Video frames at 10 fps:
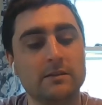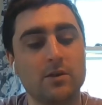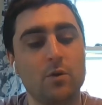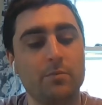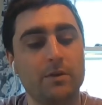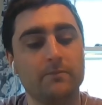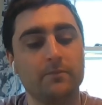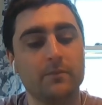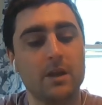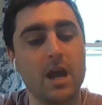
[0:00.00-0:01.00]
open.
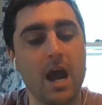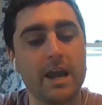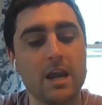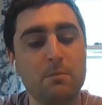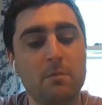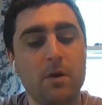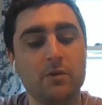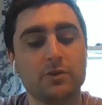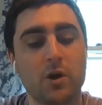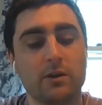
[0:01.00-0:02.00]
I hear my
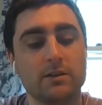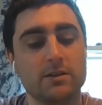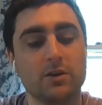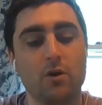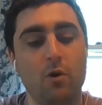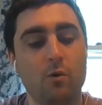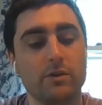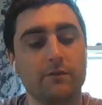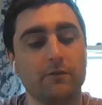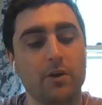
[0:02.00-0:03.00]
mother talking to Nicole in
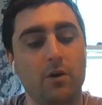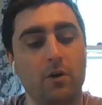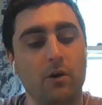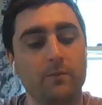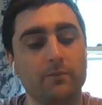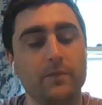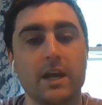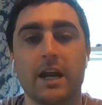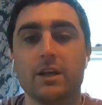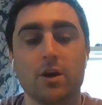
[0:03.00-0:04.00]
the front hall,
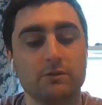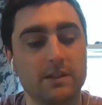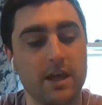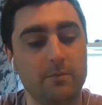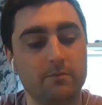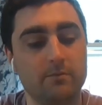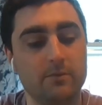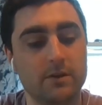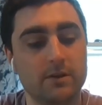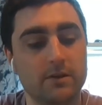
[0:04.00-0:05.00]
and I go to them.
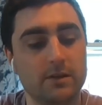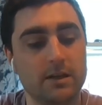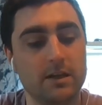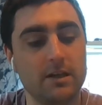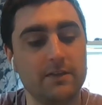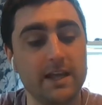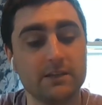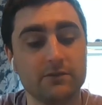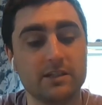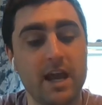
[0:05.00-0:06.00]
"Thanks
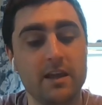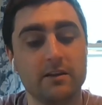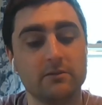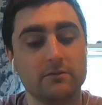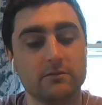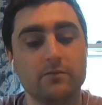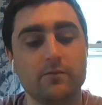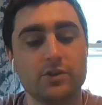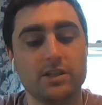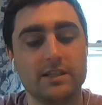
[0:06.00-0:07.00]
for staying,"
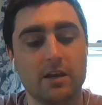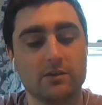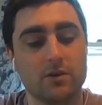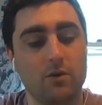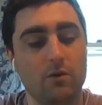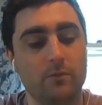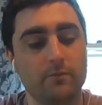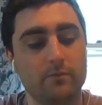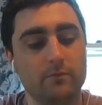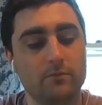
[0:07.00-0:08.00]
she tells Nicole.
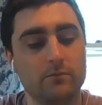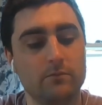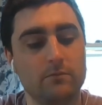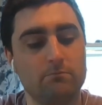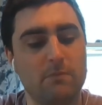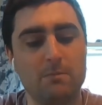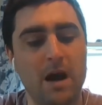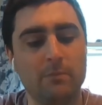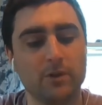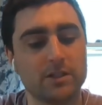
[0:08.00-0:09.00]
My
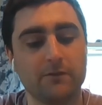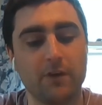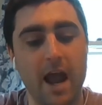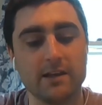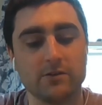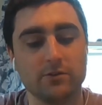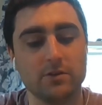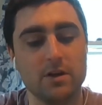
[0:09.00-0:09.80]
mom looks frazzled.